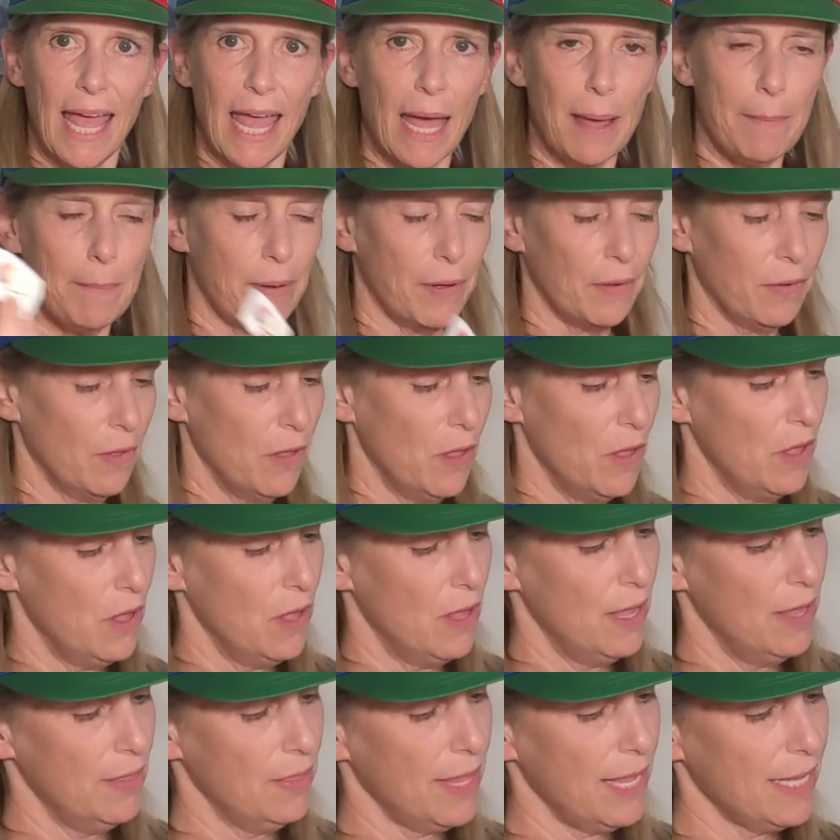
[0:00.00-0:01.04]
Apple.
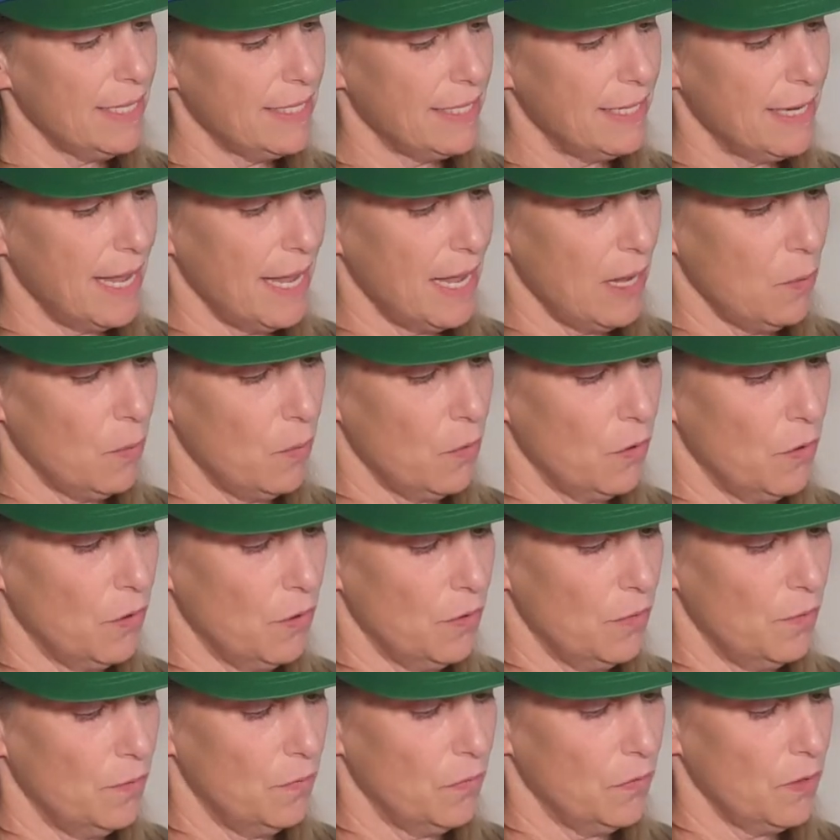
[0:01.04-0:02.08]
That's an A
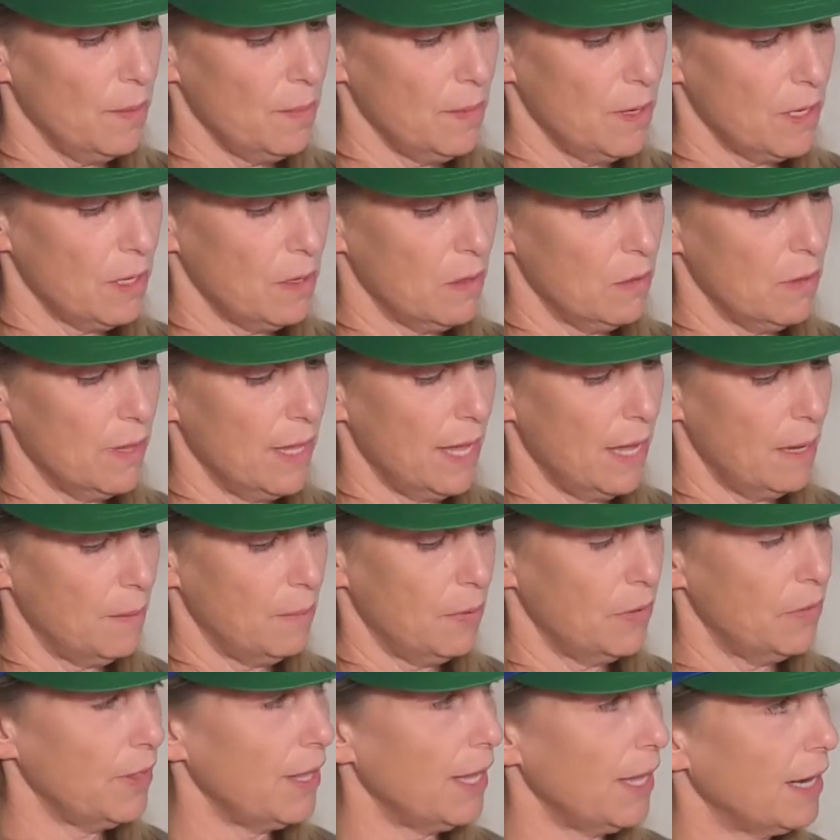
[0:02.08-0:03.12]
word. So I'm going to glue that
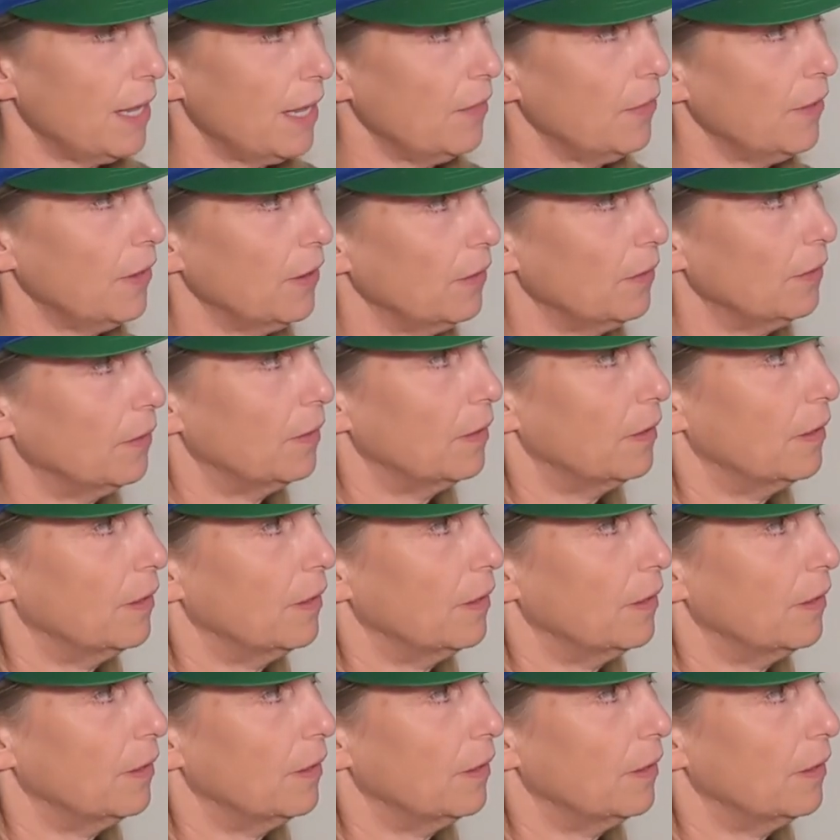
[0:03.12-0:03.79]
and put that on there.